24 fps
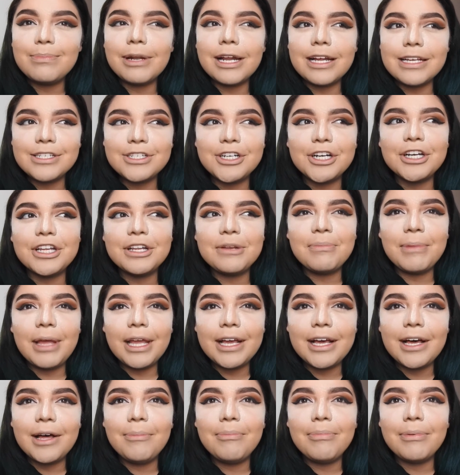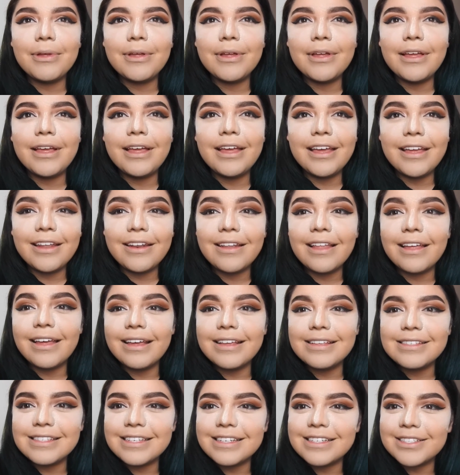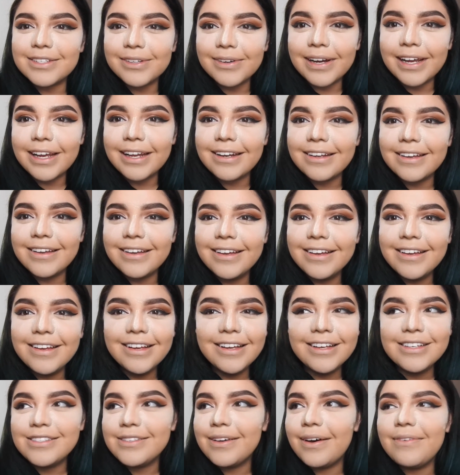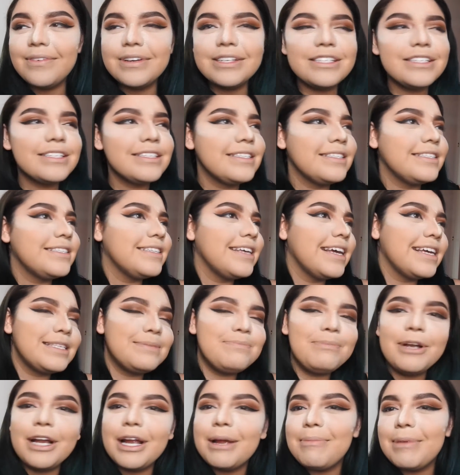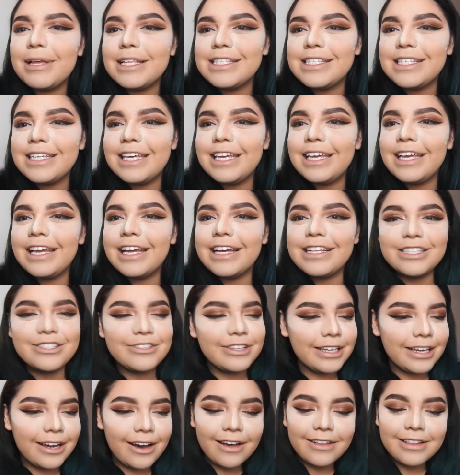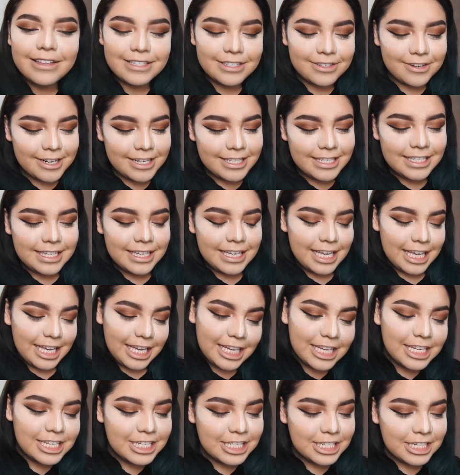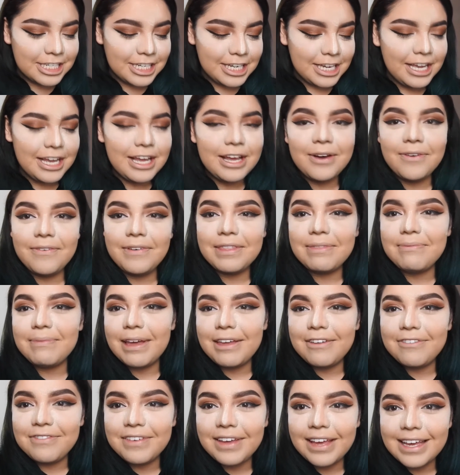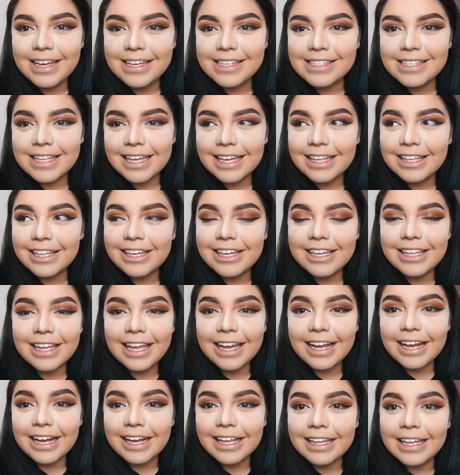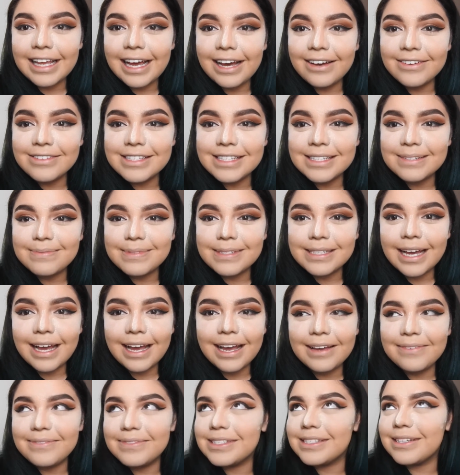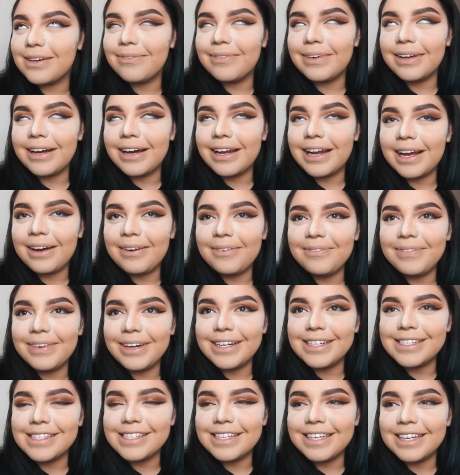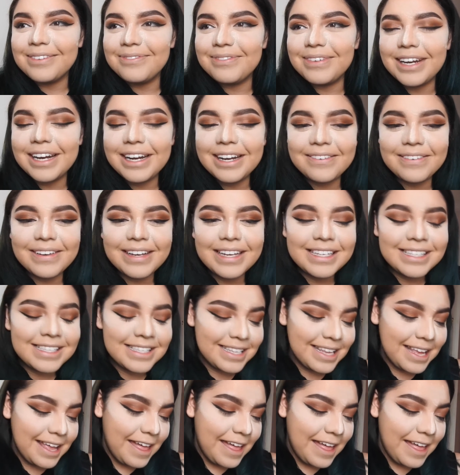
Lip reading: but I started makeup in like 6th grade. So I was just experimenting and doing all this crazy ish with my face, like looking like a clown sometimes. Oh my god, how embarrassing. But anyways,